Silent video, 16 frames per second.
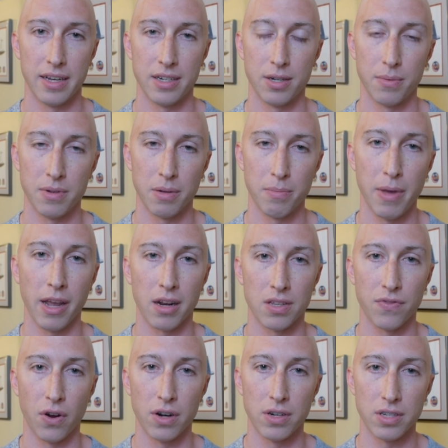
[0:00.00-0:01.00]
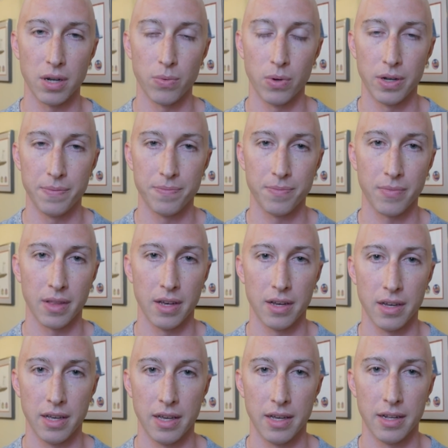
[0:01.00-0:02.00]
to make it as far as I want
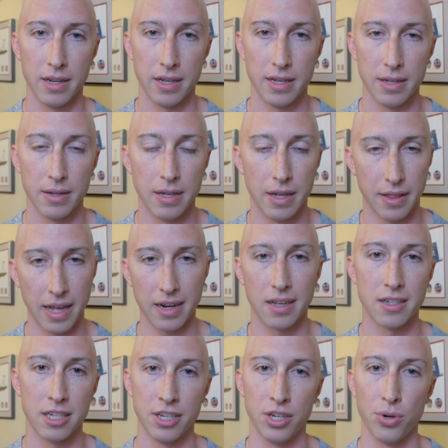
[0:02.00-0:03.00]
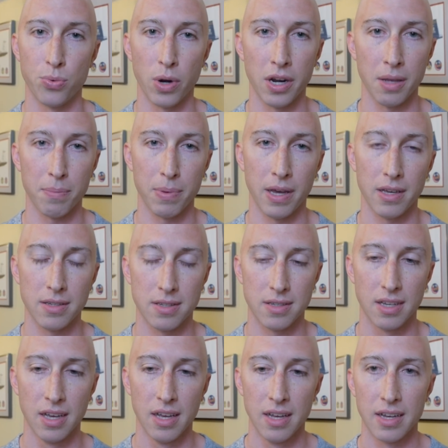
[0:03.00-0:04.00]
in that continued running
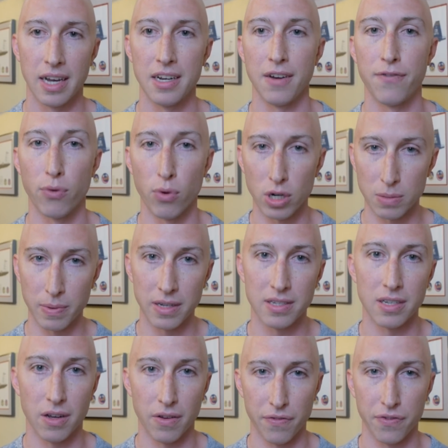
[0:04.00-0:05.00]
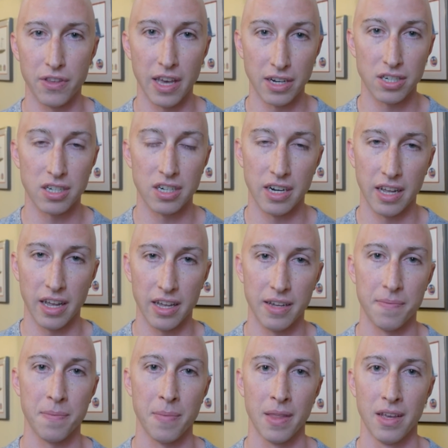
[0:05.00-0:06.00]
pace. I did force myself
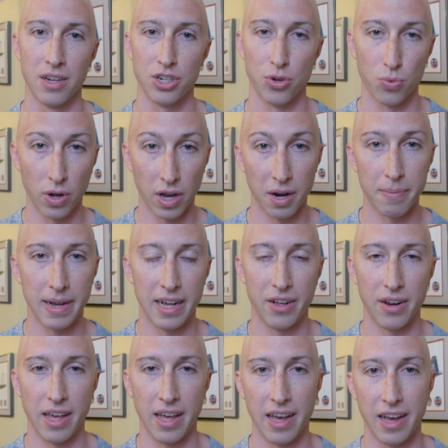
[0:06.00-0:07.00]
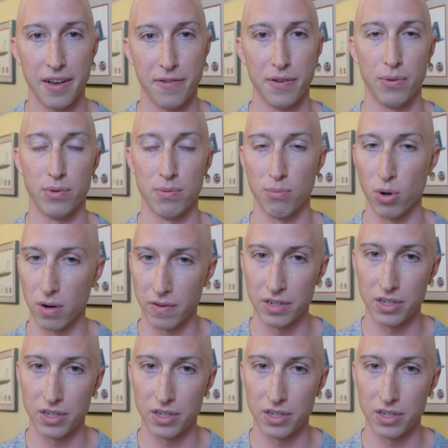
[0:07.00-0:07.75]
yesterday to run a mile and a half. It was more